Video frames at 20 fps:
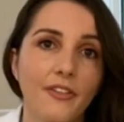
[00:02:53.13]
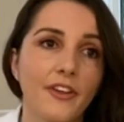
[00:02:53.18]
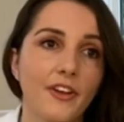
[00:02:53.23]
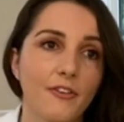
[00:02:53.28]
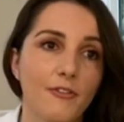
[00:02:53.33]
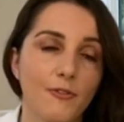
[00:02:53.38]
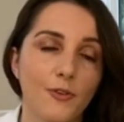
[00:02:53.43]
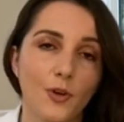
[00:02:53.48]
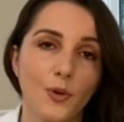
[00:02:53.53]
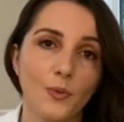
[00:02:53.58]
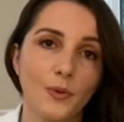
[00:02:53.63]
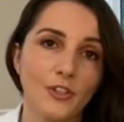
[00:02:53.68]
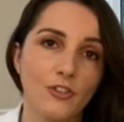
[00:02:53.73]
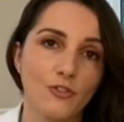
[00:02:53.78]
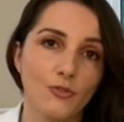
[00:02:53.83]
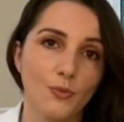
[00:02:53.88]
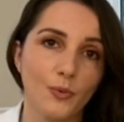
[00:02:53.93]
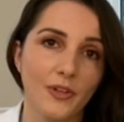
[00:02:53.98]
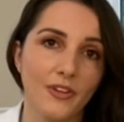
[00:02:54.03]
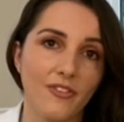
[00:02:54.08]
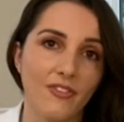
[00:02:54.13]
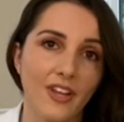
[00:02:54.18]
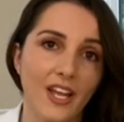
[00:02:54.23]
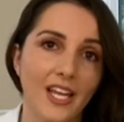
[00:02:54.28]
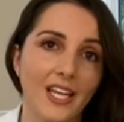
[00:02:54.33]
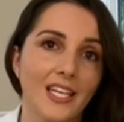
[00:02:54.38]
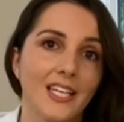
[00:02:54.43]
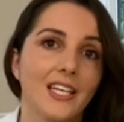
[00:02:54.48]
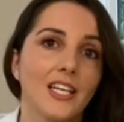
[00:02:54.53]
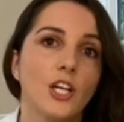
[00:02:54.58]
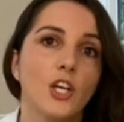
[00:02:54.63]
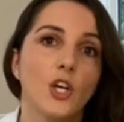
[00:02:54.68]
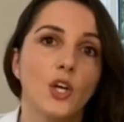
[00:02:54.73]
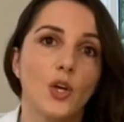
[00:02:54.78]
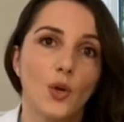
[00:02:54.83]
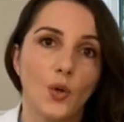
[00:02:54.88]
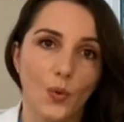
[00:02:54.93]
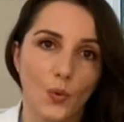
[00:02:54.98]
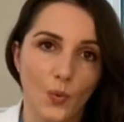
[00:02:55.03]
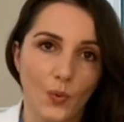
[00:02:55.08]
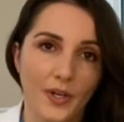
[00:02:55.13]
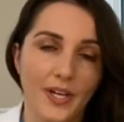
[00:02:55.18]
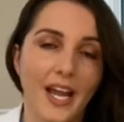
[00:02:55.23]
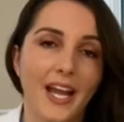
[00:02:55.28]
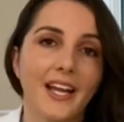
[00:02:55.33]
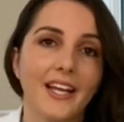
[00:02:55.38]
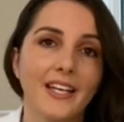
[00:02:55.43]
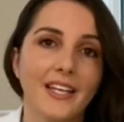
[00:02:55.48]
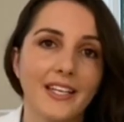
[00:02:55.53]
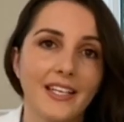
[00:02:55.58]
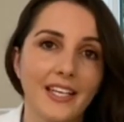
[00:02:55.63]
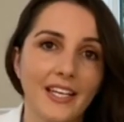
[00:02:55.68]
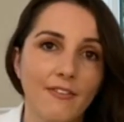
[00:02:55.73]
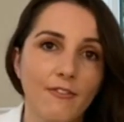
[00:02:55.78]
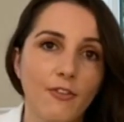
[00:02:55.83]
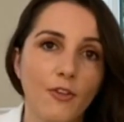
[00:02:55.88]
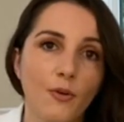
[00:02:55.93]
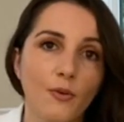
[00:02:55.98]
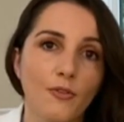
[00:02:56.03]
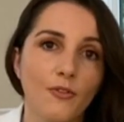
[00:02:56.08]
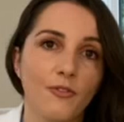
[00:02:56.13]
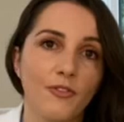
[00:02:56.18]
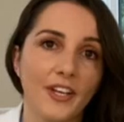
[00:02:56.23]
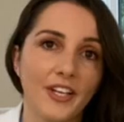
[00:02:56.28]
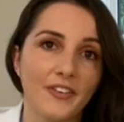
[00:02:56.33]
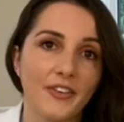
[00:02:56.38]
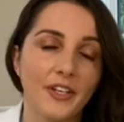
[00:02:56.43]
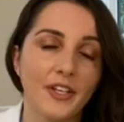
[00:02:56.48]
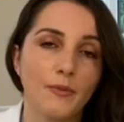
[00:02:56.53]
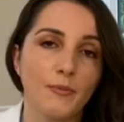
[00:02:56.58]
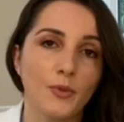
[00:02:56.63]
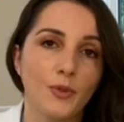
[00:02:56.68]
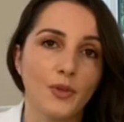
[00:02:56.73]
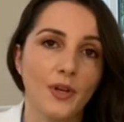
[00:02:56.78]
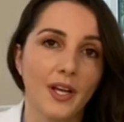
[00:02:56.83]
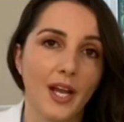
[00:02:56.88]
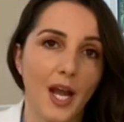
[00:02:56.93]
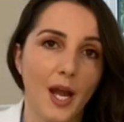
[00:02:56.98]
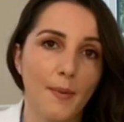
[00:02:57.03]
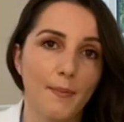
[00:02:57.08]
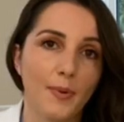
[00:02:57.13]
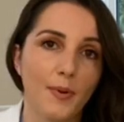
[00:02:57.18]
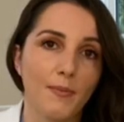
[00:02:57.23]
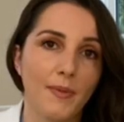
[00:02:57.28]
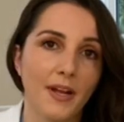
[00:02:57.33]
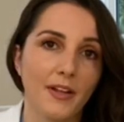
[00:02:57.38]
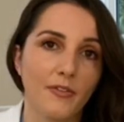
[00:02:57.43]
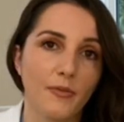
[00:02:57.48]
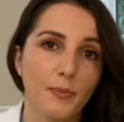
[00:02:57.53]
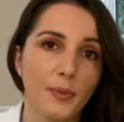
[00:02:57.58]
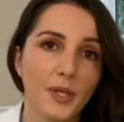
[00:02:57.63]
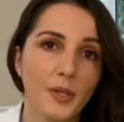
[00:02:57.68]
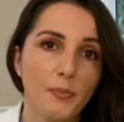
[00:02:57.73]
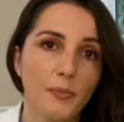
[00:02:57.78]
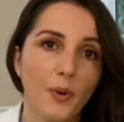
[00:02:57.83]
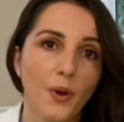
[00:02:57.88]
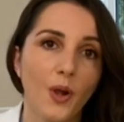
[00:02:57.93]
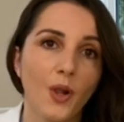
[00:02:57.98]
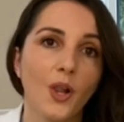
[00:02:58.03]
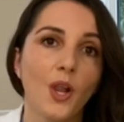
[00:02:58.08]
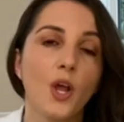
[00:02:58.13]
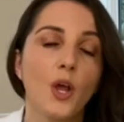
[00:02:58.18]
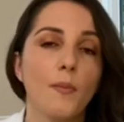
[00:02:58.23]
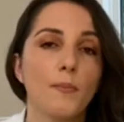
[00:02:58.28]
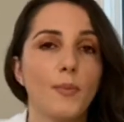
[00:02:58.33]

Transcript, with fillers: Therefore, which we say we're not going to give those very immunocompromised people.